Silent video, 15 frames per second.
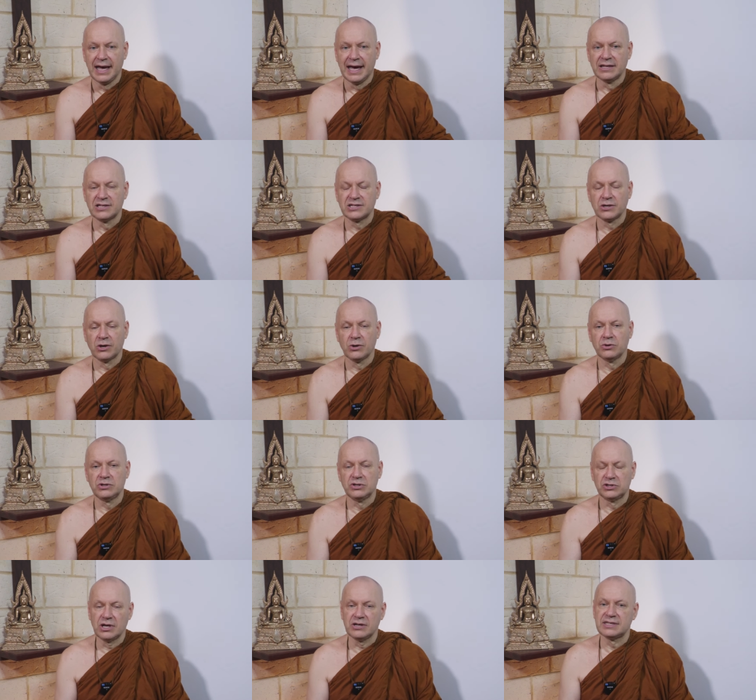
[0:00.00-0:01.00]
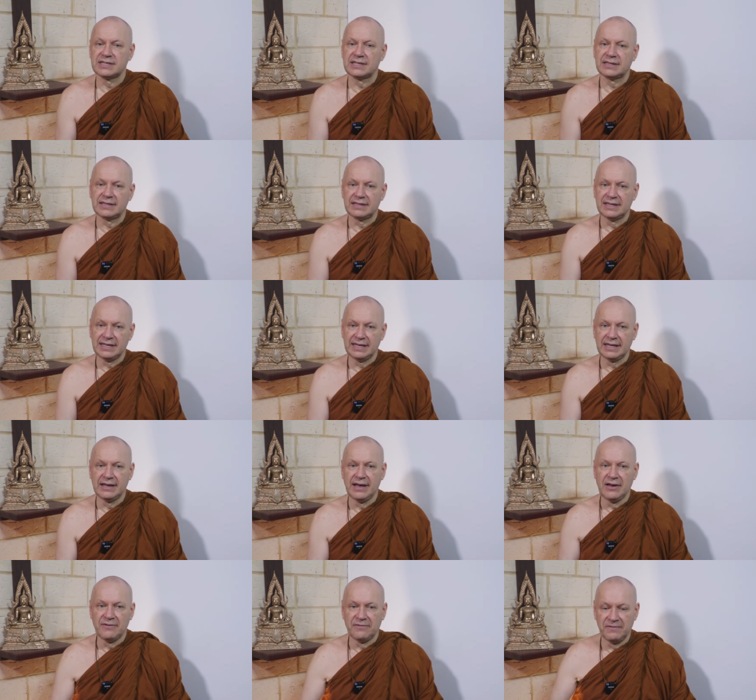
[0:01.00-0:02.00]
And so just the
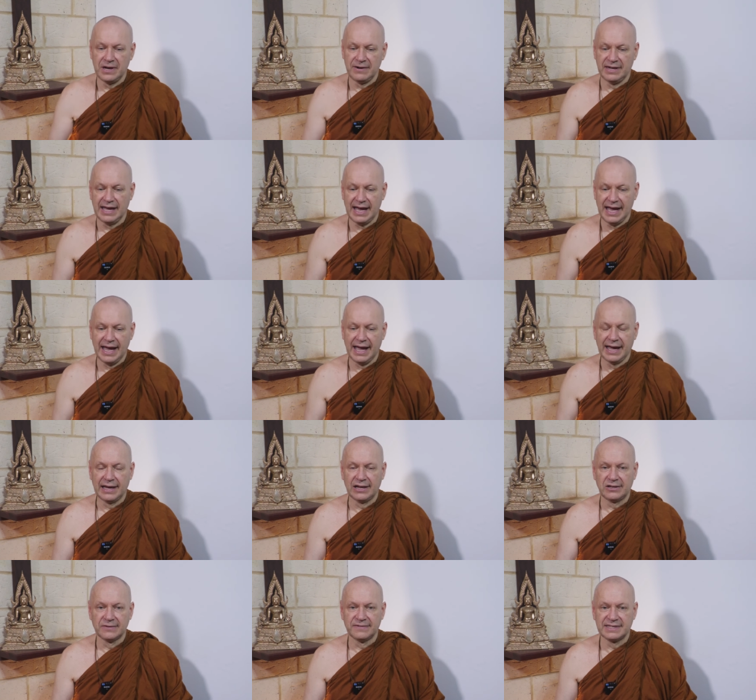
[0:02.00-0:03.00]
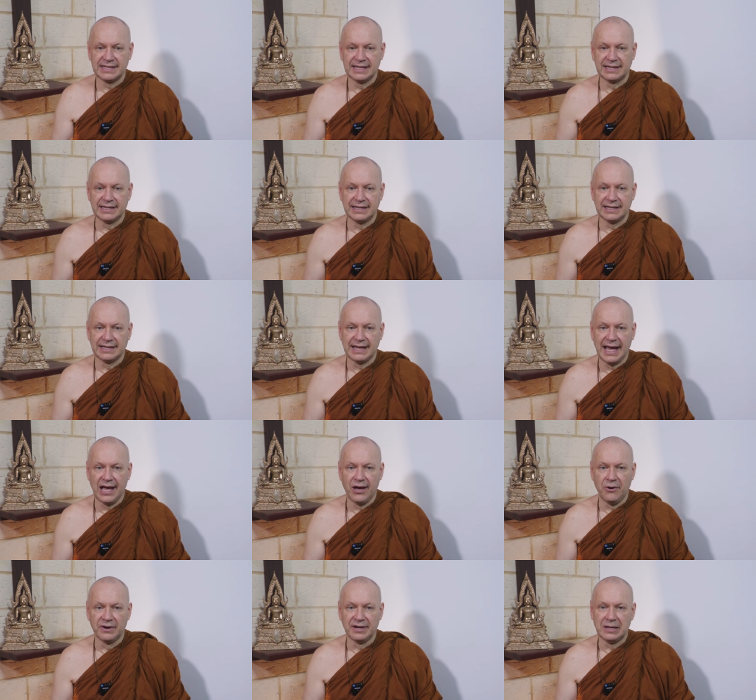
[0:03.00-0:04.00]
very act of sitting
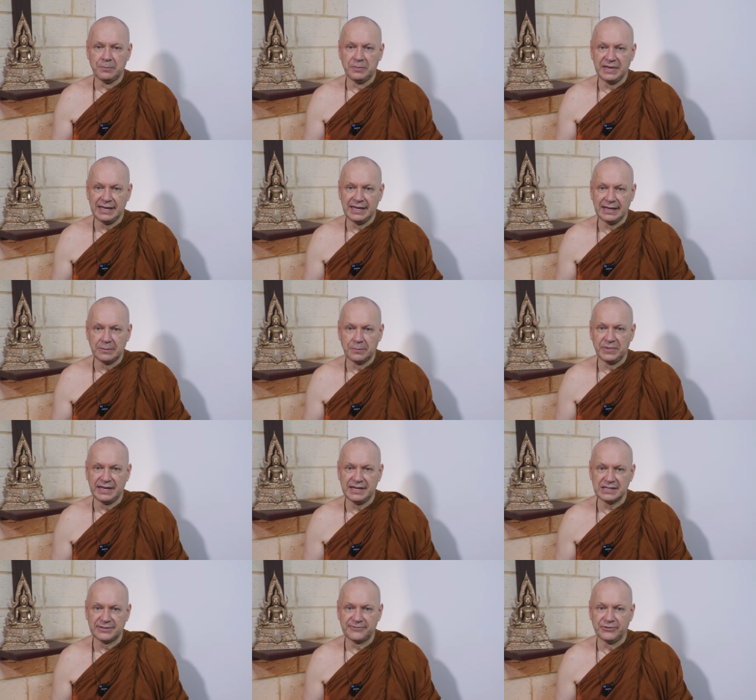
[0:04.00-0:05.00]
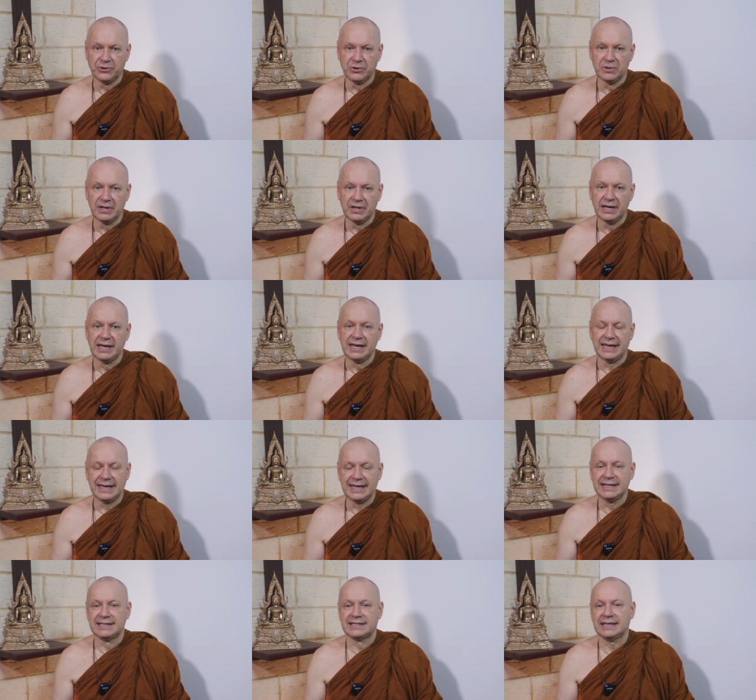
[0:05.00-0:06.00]
down and being peaceful uh,
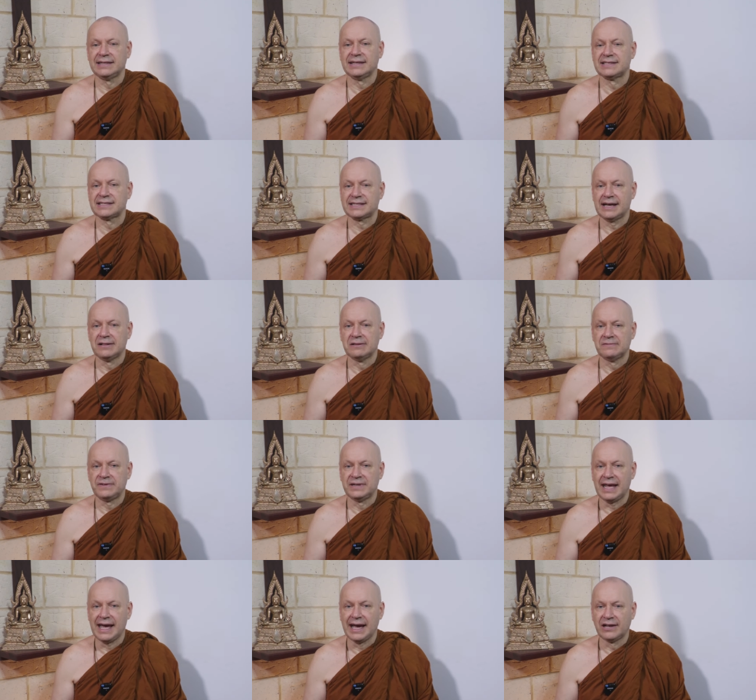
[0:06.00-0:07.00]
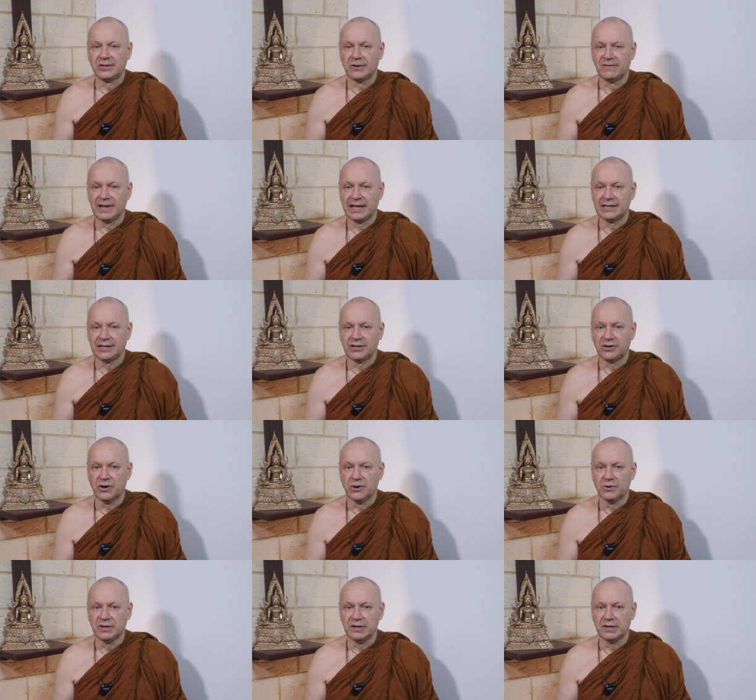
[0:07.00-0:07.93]
is in itself an act of letting go.